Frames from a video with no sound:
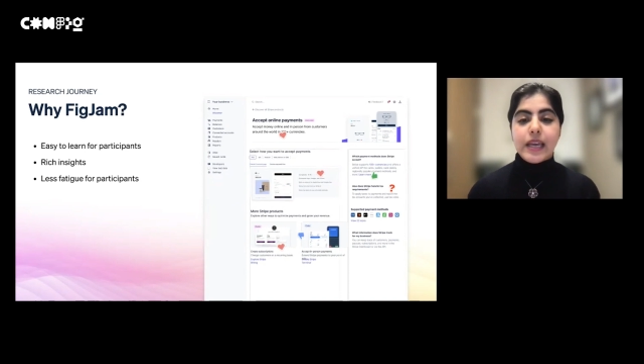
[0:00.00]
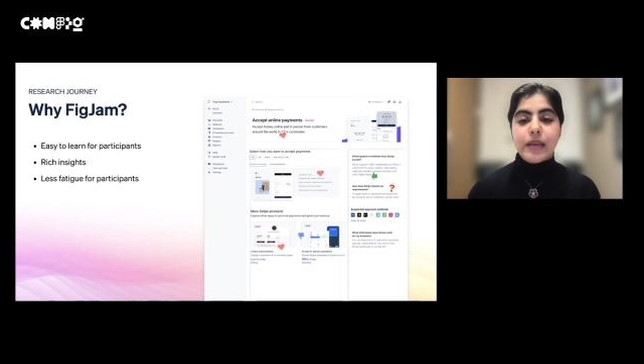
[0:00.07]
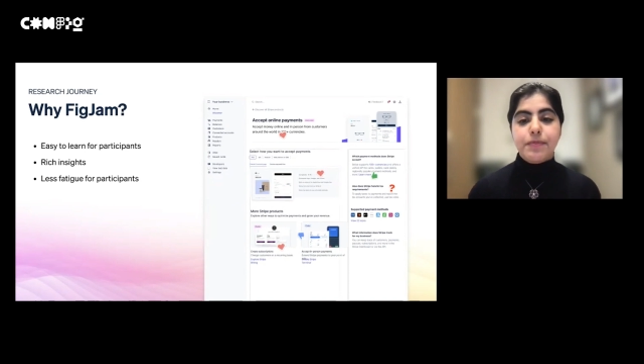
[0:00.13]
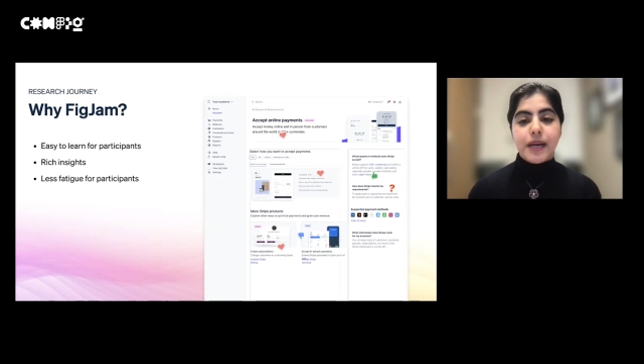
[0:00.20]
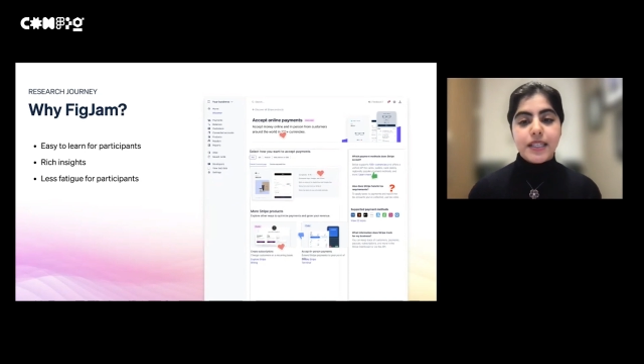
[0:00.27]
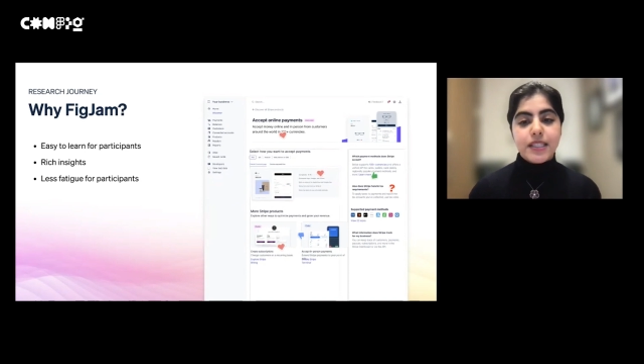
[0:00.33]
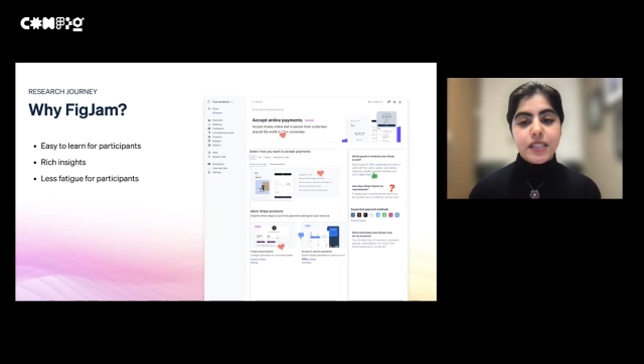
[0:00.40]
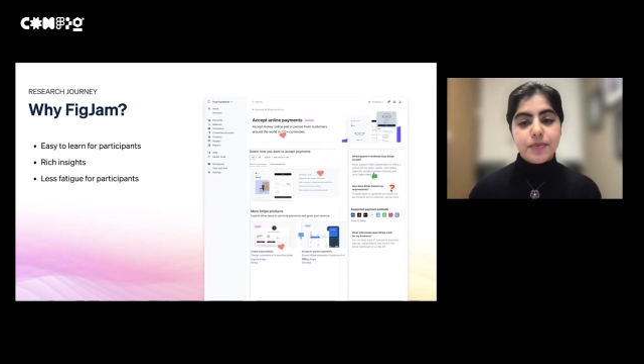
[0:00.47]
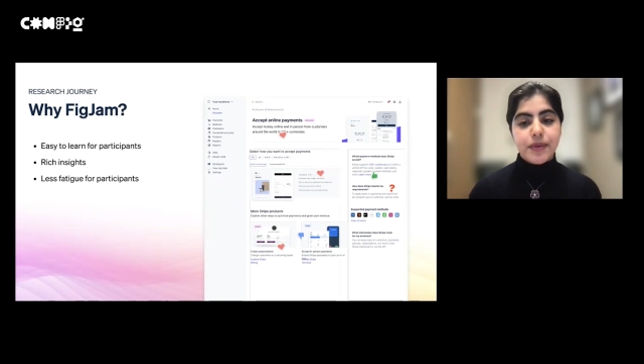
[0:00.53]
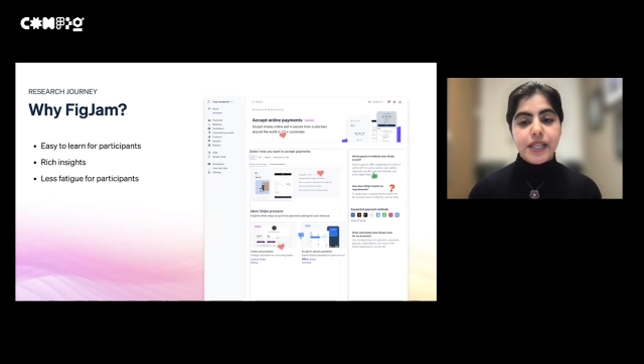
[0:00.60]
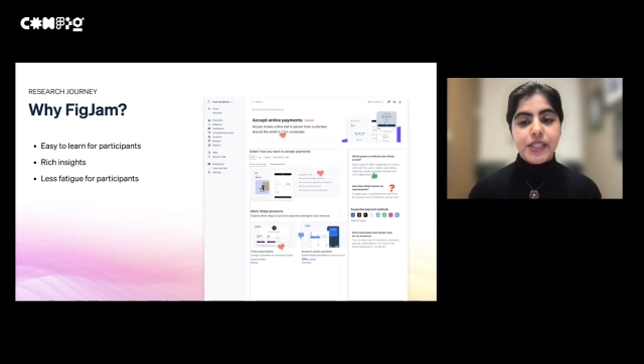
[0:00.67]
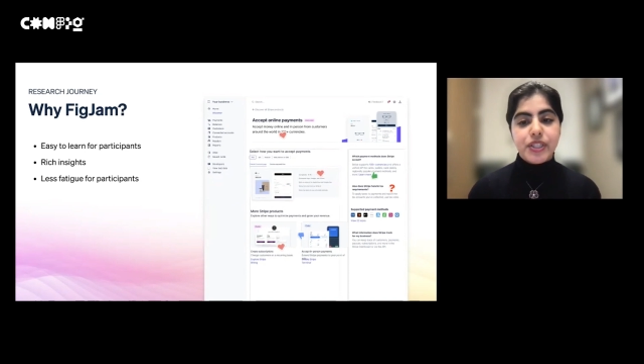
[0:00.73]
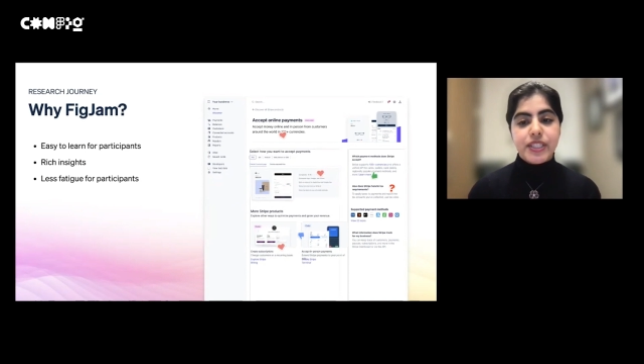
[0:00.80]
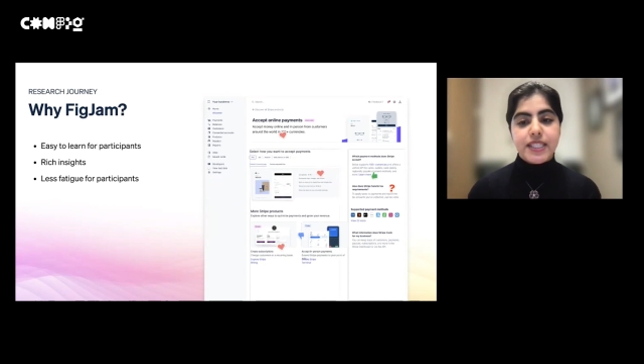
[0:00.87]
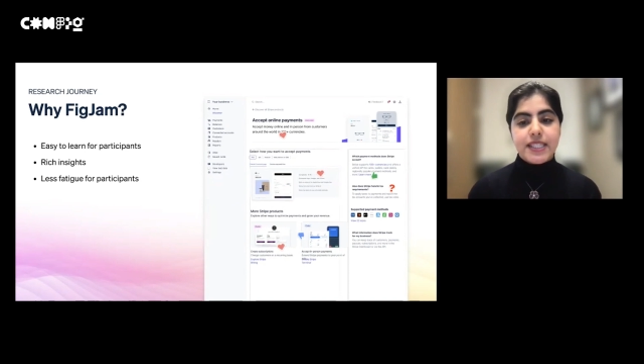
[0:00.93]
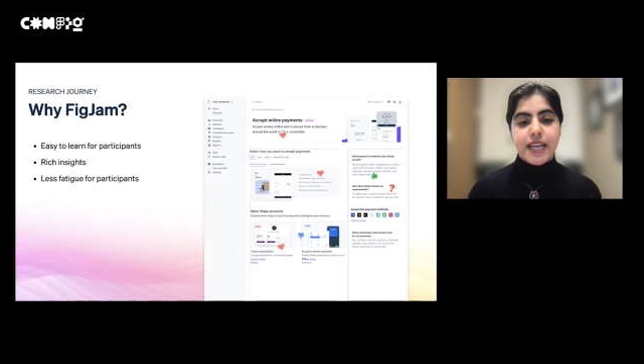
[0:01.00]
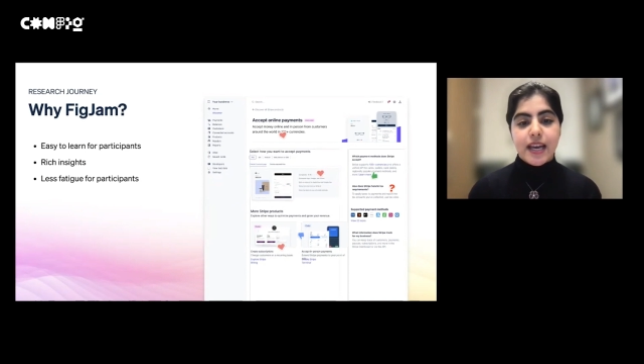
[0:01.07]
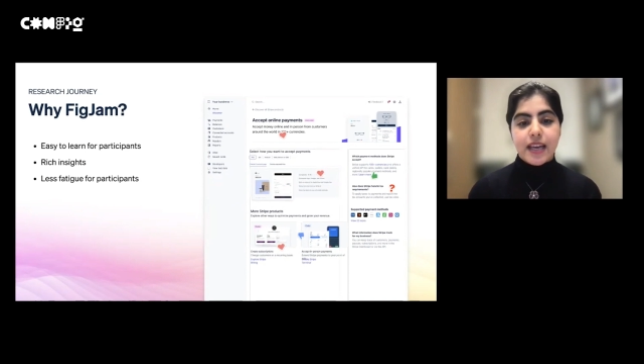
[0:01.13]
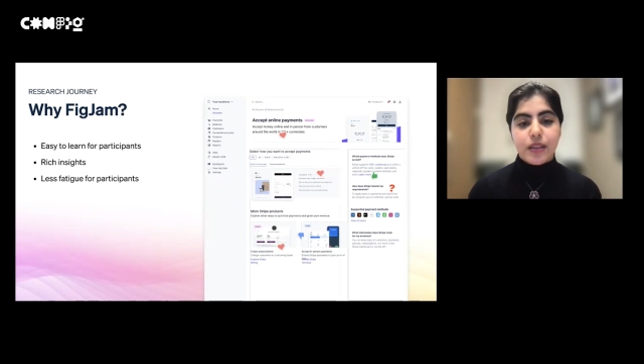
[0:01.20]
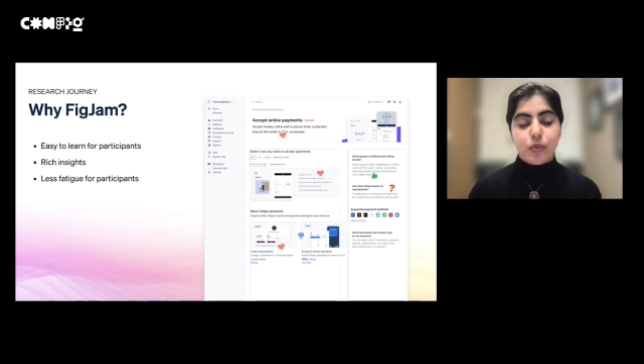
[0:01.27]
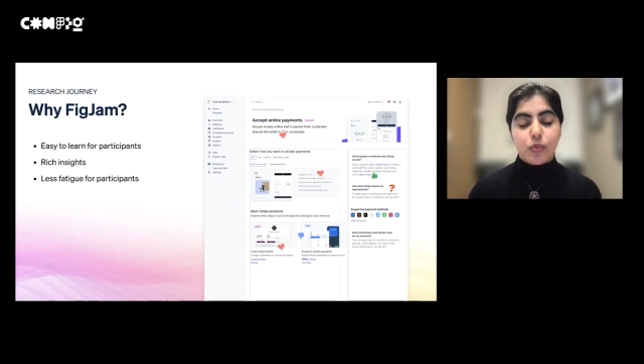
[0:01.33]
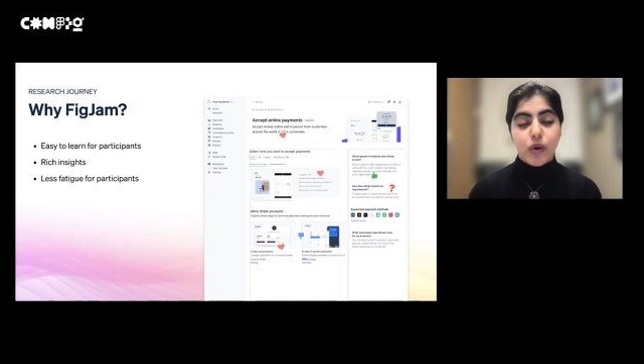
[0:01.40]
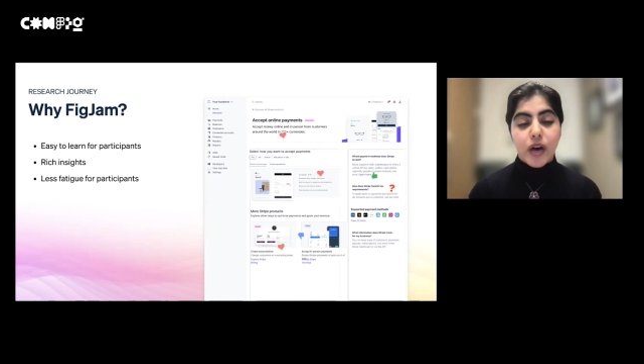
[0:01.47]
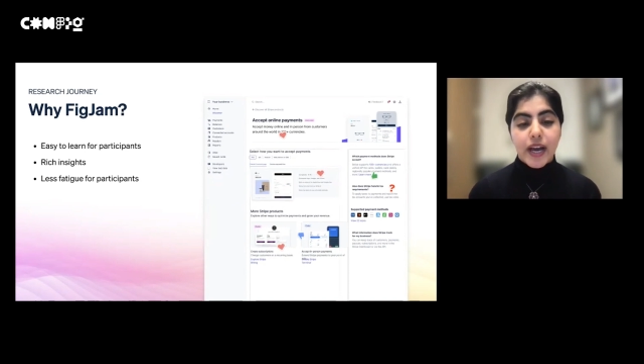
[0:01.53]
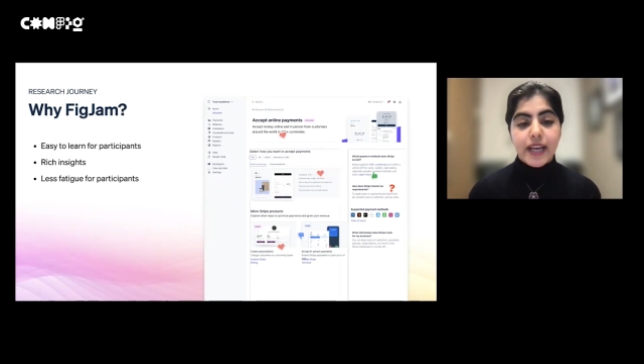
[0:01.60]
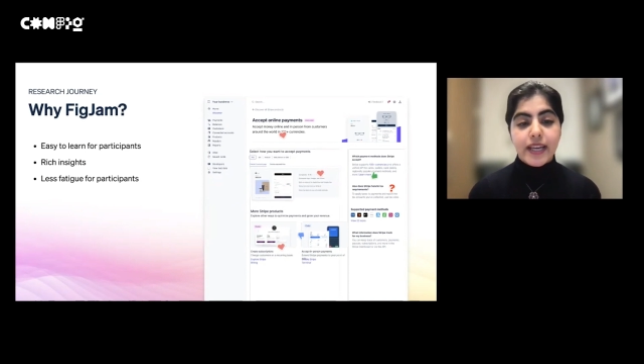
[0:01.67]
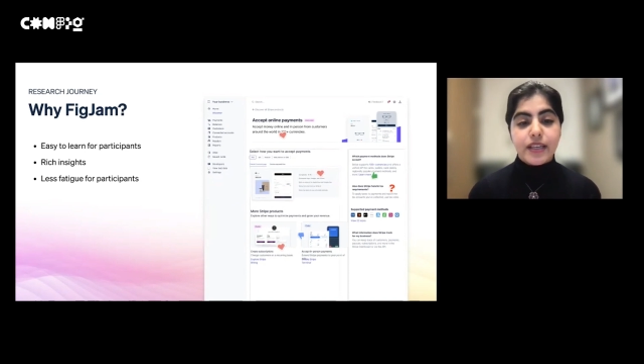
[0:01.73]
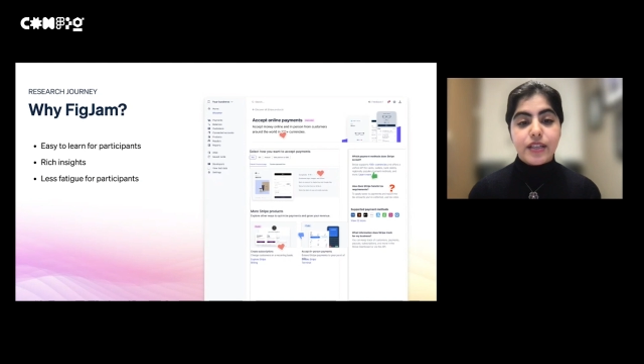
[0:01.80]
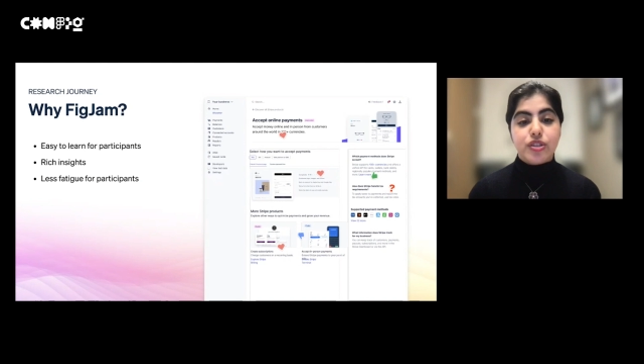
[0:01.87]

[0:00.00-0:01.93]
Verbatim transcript: In participatory design, the why